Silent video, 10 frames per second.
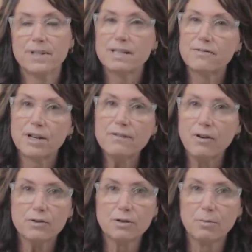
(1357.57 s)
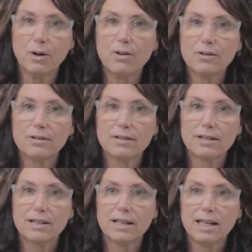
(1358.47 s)
it's very vulnerable,
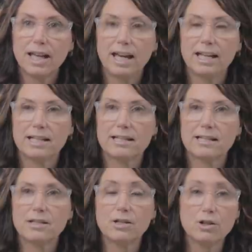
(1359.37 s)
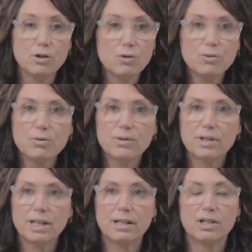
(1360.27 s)
and it's new,
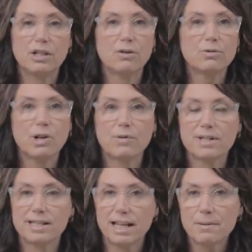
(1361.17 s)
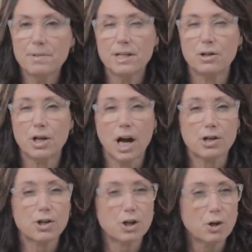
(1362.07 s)
and you don't know the steps, and you're
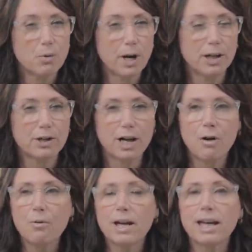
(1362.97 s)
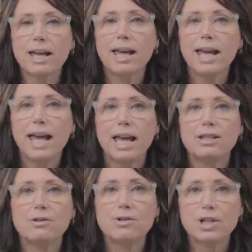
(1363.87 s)
not sure where you're going,
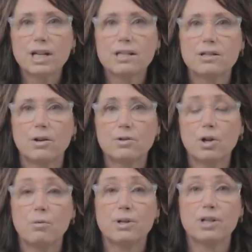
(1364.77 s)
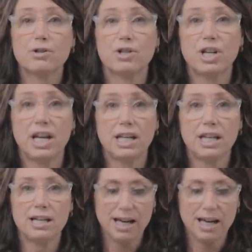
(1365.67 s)
and you just don't know, but you're shaky.